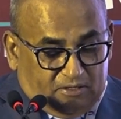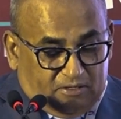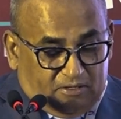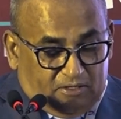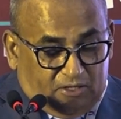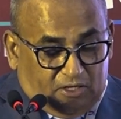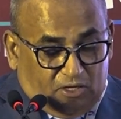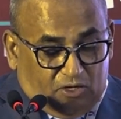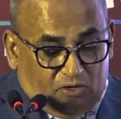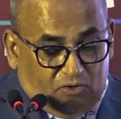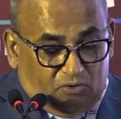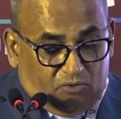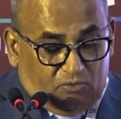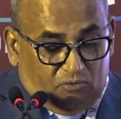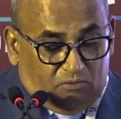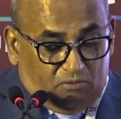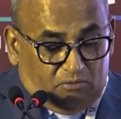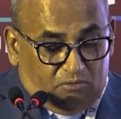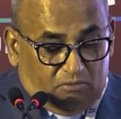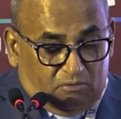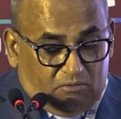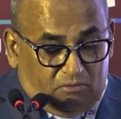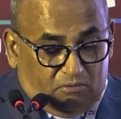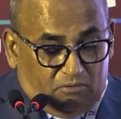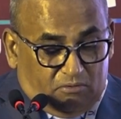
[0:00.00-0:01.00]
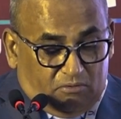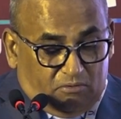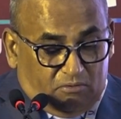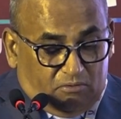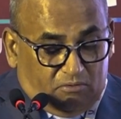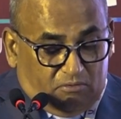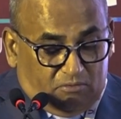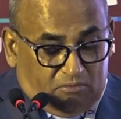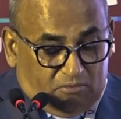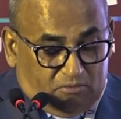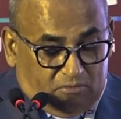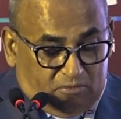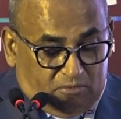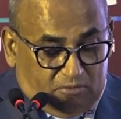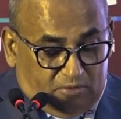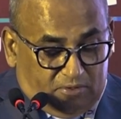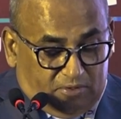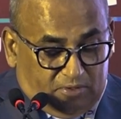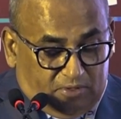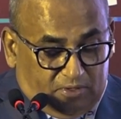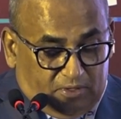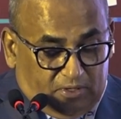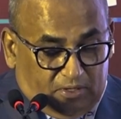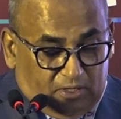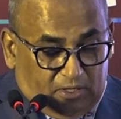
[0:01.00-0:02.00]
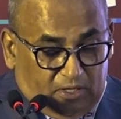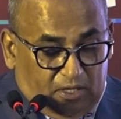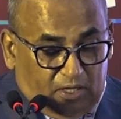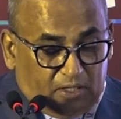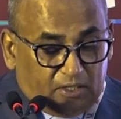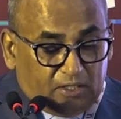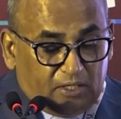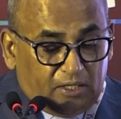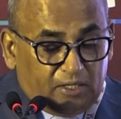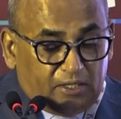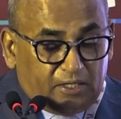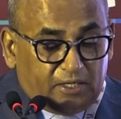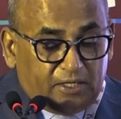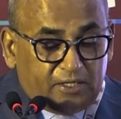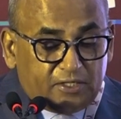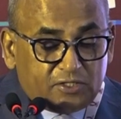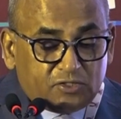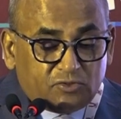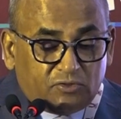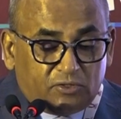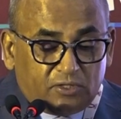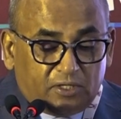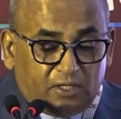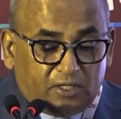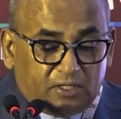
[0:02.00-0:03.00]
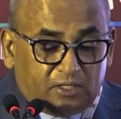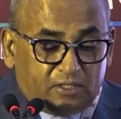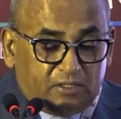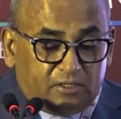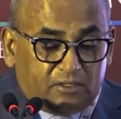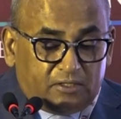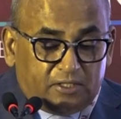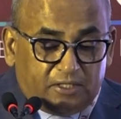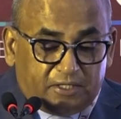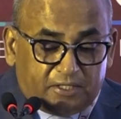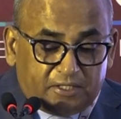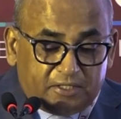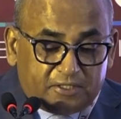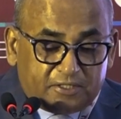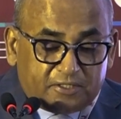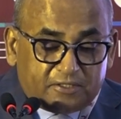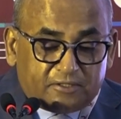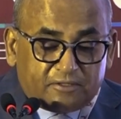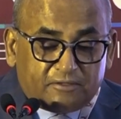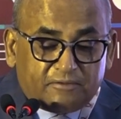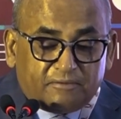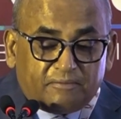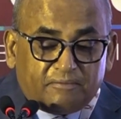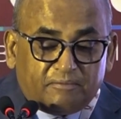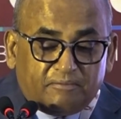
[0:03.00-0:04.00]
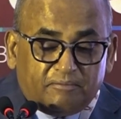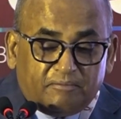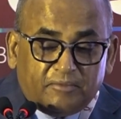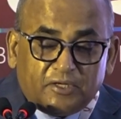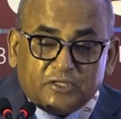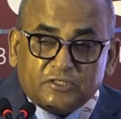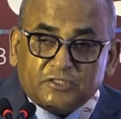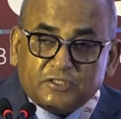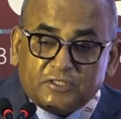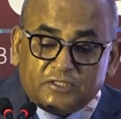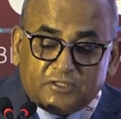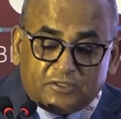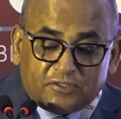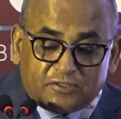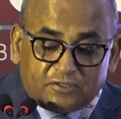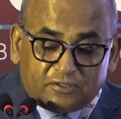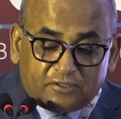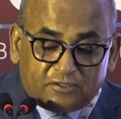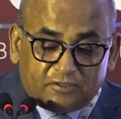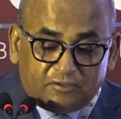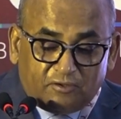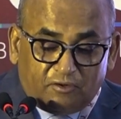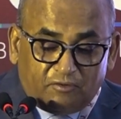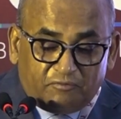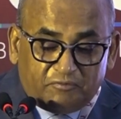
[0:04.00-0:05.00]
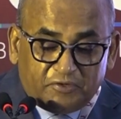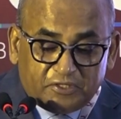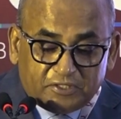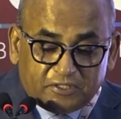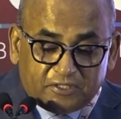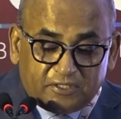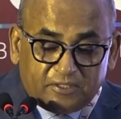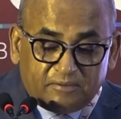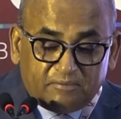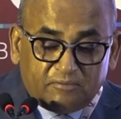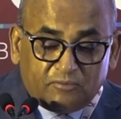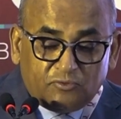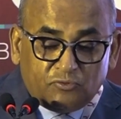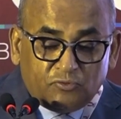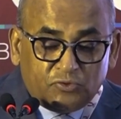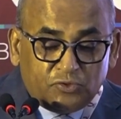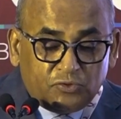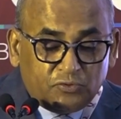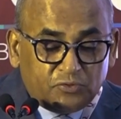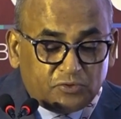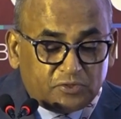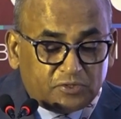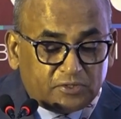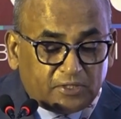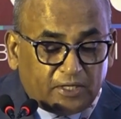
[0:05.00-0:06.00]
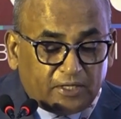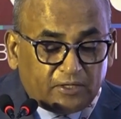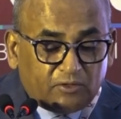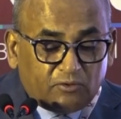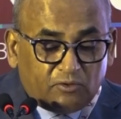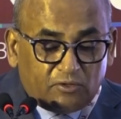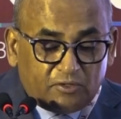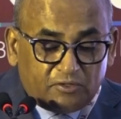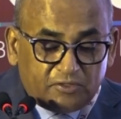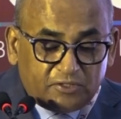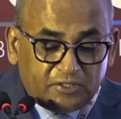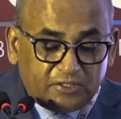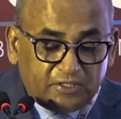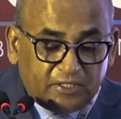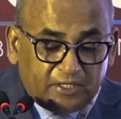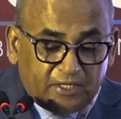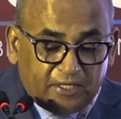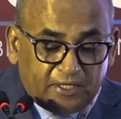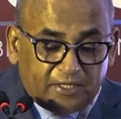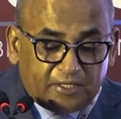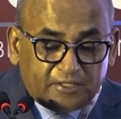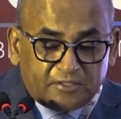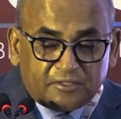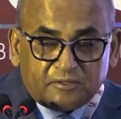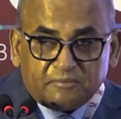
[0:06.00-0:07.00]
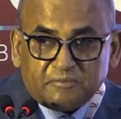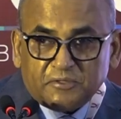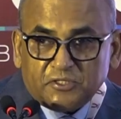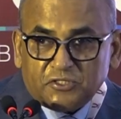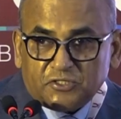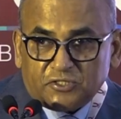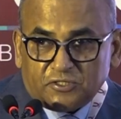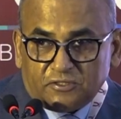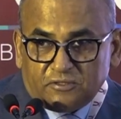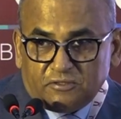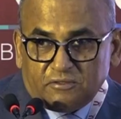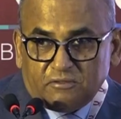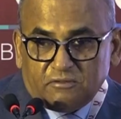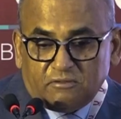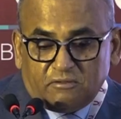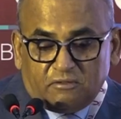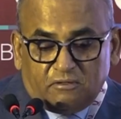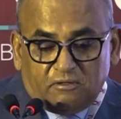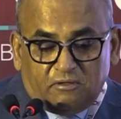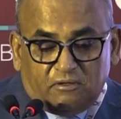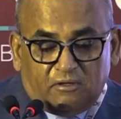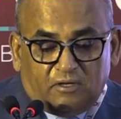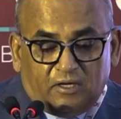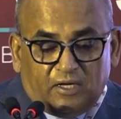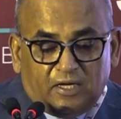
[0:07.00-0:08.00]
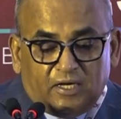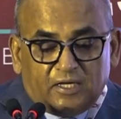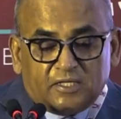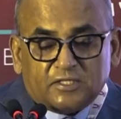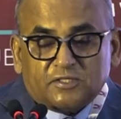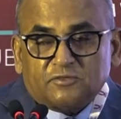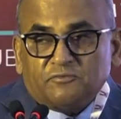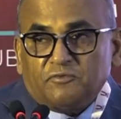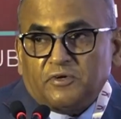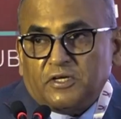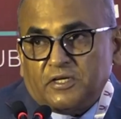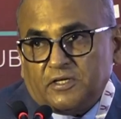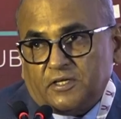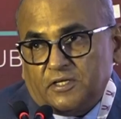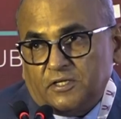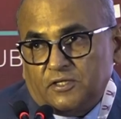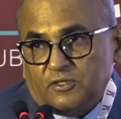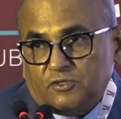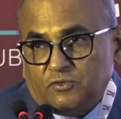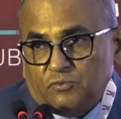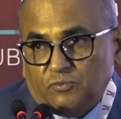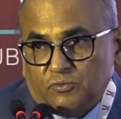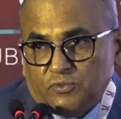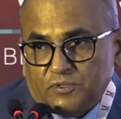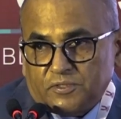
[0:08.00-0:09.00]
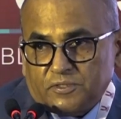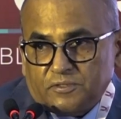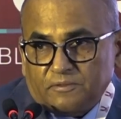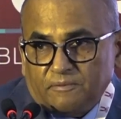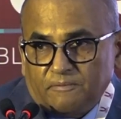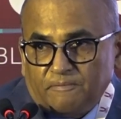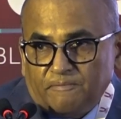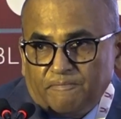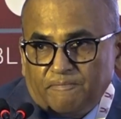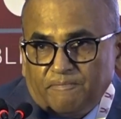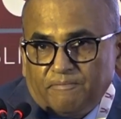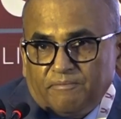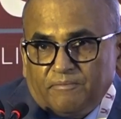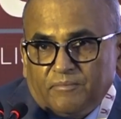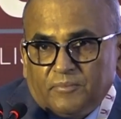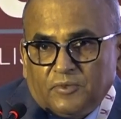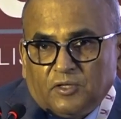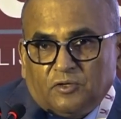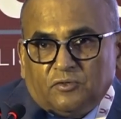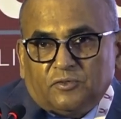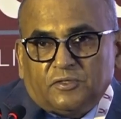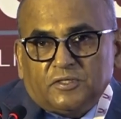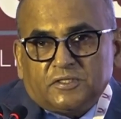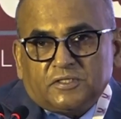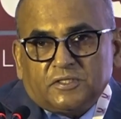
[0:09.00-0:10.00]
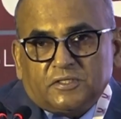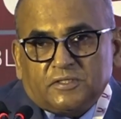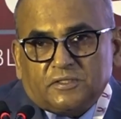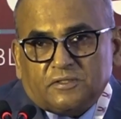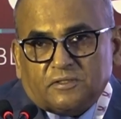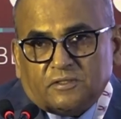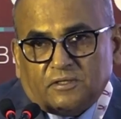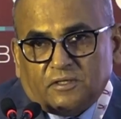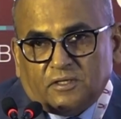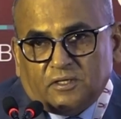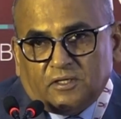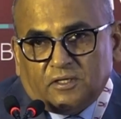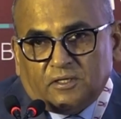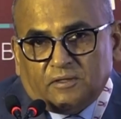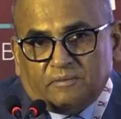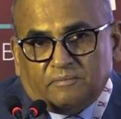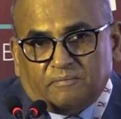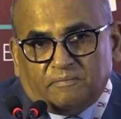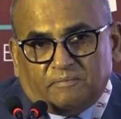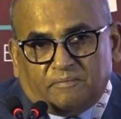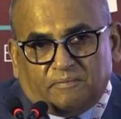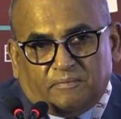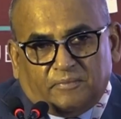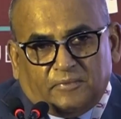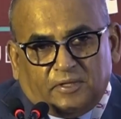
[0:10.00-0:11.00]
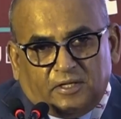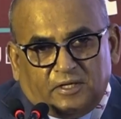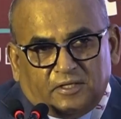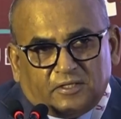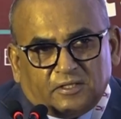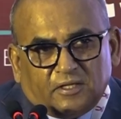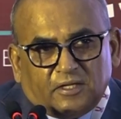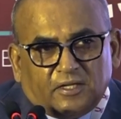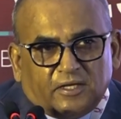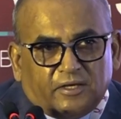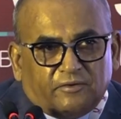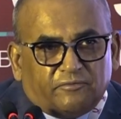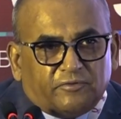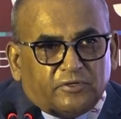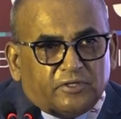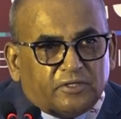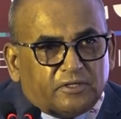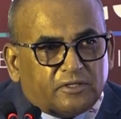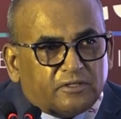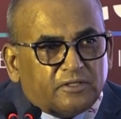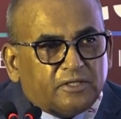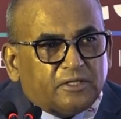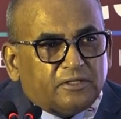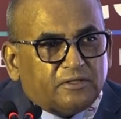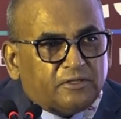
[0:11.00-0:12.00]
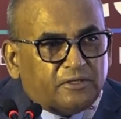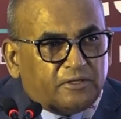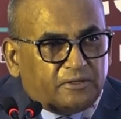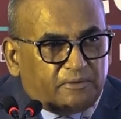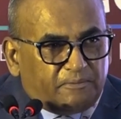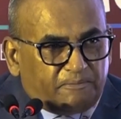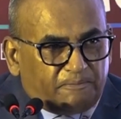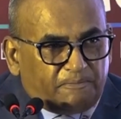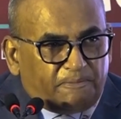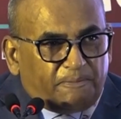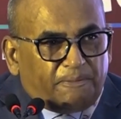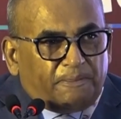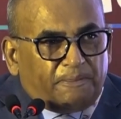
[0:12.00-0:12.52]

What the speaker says: Now, Akal ke Saudagar, that is merchants of wisdom who use psychology and anticipation as working tools. Now, this is a little heavier than the